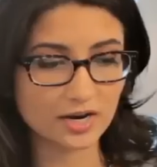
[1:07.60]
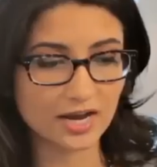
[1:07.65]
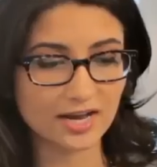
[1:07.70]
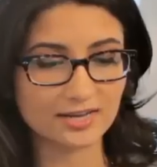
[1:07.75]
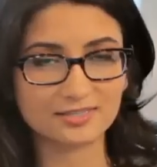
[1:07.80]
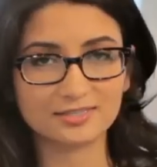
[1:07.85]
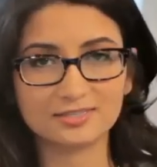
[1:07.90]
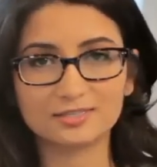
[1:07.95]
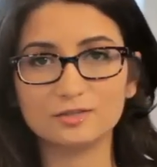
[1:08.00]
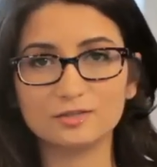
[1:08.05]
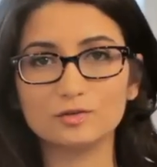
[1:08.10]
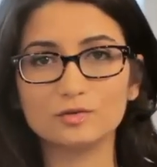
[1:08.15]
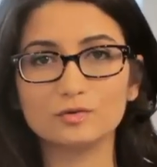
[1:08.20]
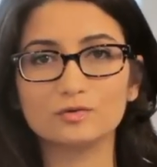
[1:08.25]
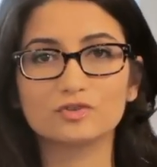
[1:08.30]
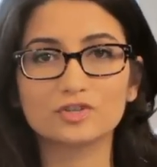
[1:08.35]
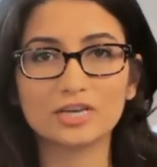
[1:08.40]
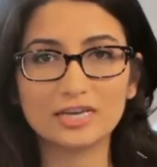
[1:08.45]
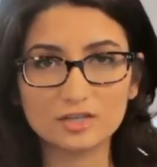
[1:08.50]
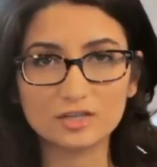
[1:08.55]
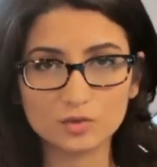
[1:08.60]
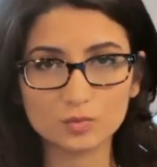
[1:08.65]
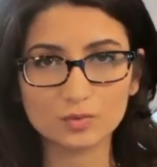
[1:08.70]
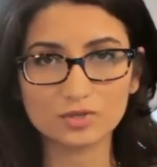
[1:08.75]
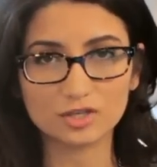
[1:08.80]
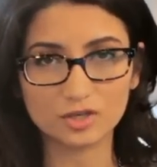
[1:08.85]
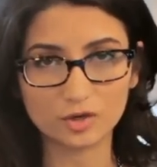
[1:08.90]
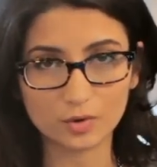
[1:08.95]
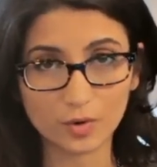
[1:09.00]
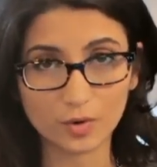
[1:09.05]
has to change what
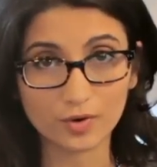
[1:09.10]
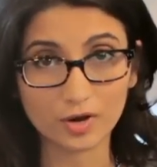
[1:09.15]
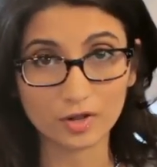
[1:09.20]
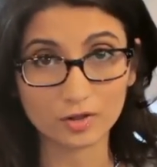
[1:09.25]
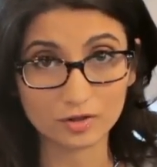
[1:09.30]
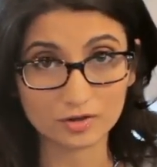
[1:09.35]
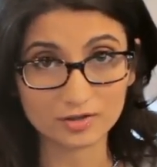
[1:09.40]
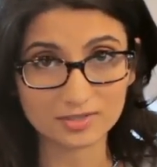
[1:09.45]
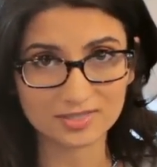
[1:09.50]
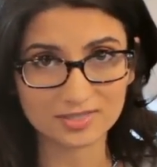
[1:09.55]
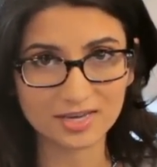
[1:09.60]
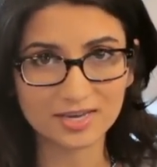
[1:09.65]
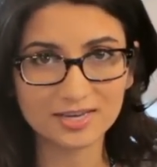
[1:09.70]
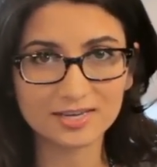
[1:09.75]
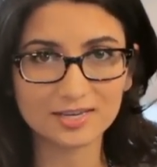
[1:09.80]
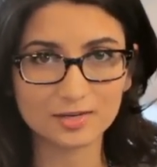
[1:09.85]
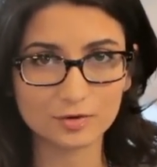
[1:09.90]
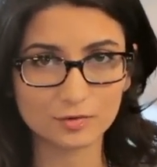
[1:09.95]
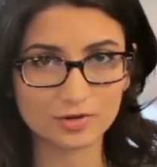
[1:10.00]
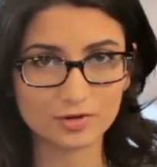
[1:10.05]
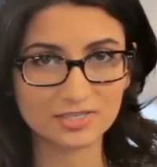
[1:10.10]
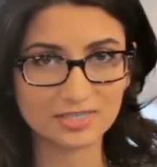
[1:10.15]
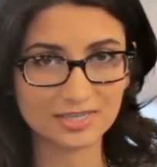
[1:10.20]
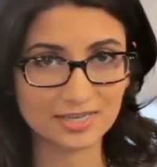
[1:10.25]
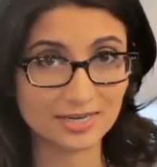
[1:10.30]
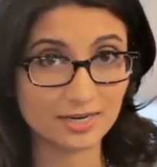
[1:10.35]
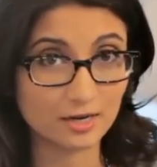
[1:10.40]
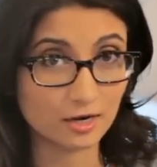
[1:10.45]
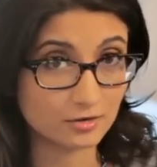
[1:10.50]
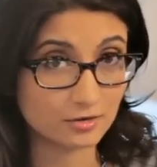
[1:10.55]
the URL looks like in order to
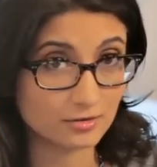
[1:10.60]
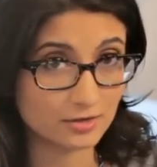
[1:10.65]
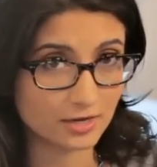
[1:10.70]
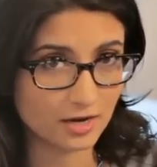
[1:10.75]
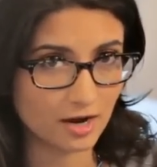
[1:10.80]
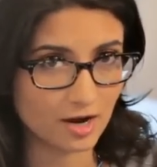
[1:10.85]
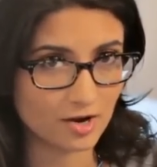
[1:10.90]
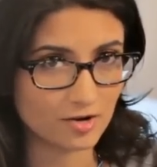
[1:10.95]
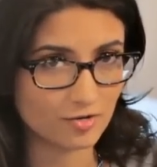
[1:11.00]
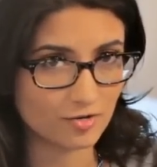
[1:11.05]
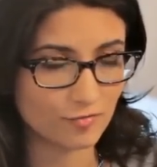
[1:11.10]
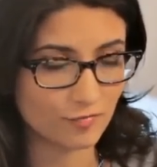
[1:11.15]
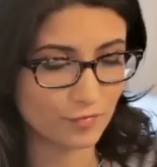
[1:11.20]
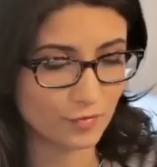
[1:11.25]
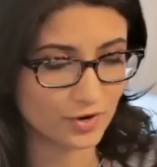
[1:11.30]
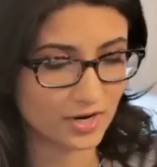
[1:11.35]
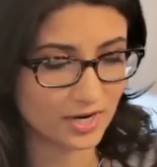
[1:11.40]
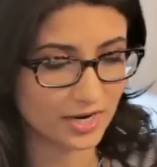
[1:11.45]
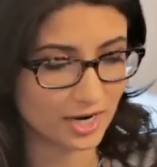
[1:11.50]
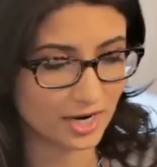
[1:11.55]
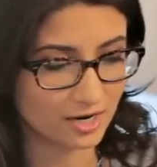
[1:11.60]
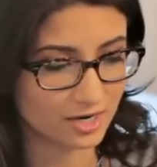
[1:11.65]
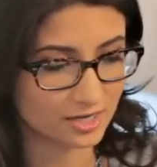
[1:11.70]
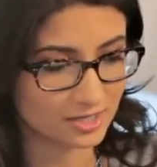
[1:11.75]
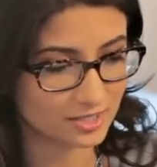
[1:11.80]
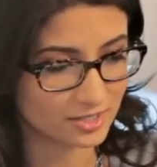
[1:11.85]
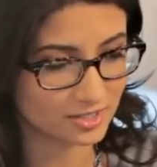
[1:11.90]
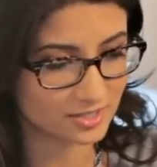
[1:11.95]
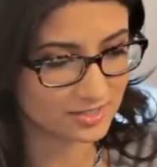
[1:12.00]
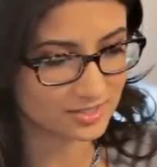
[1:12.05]
get it under that 140
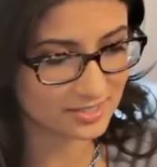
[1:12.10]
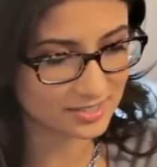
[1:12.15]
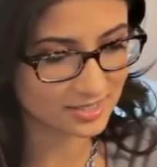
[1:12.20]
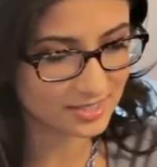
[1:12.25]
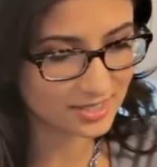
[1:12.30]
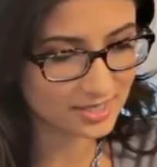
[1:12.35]
characters.